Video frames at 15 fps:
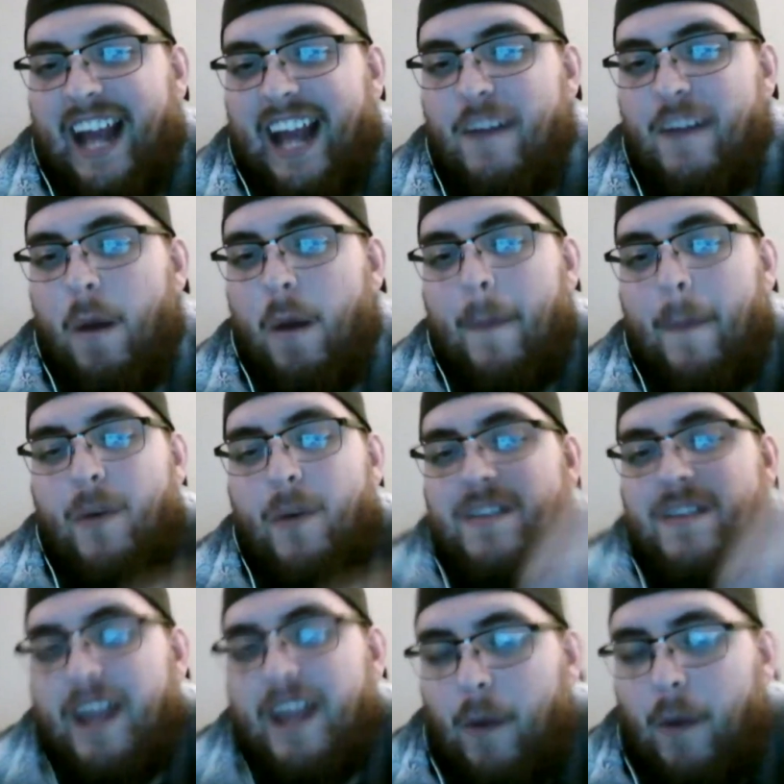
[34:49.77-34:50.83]
I'm, I'm
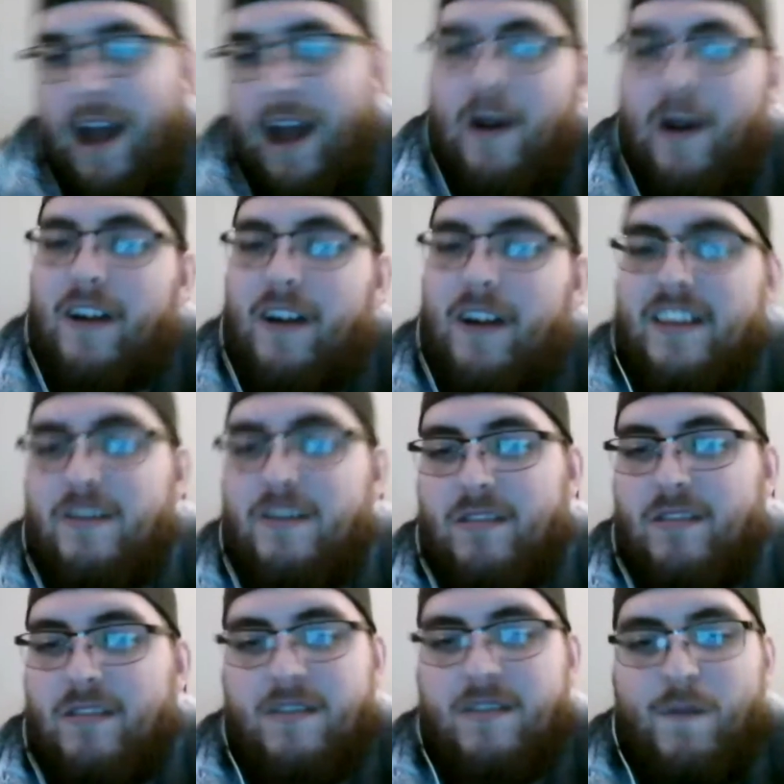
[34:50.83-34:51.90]
always like, wow, how could they
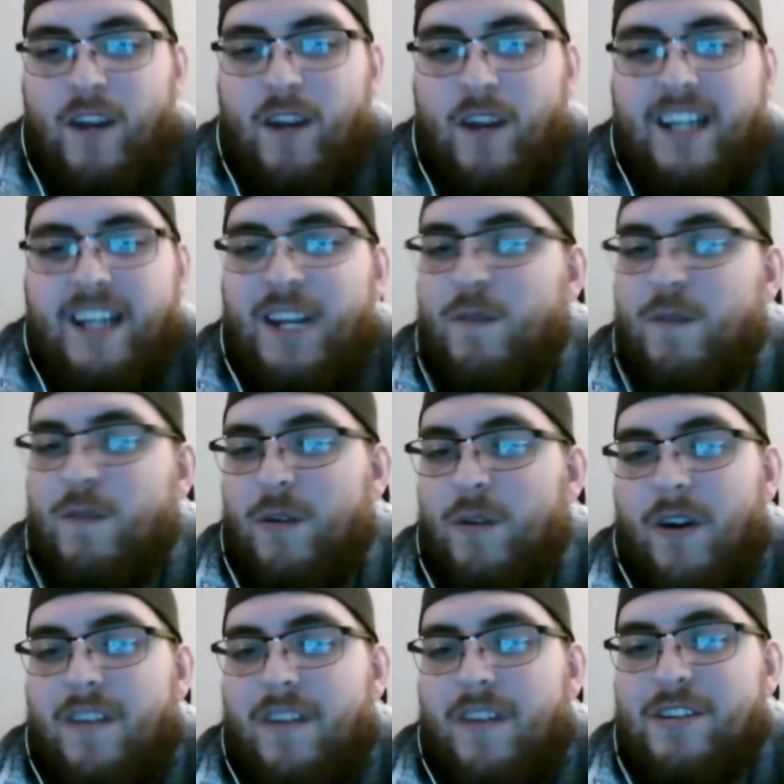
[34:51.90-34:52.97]
do this? They're fucking evil
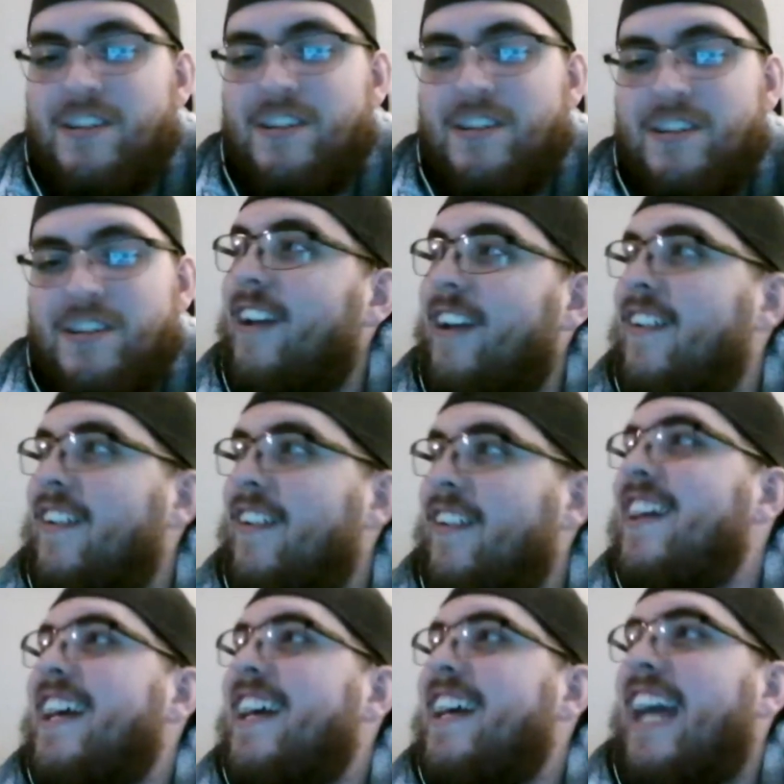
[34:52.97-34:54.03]
and all this shit, you know.
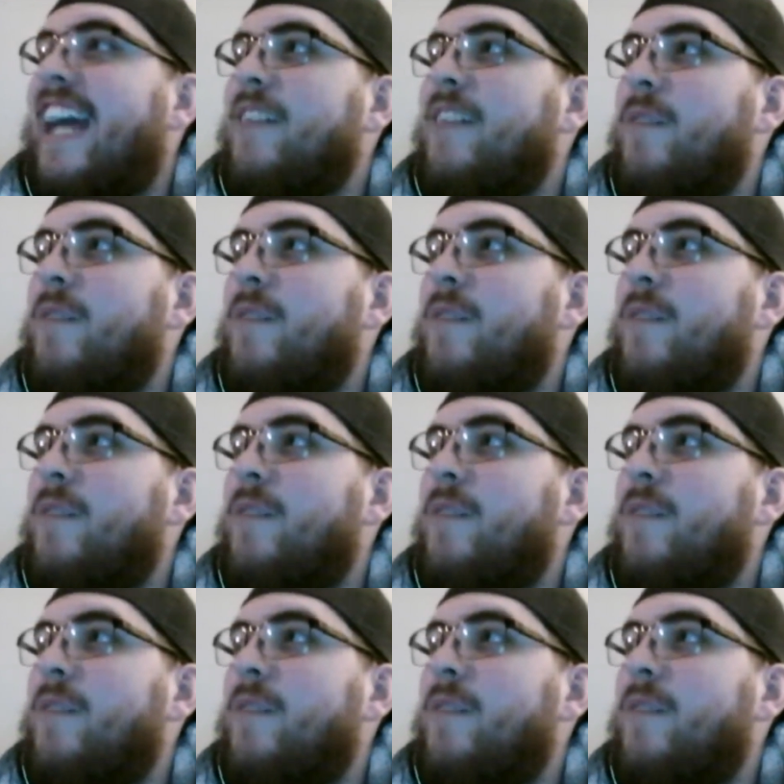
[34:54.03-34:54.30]
Yeah.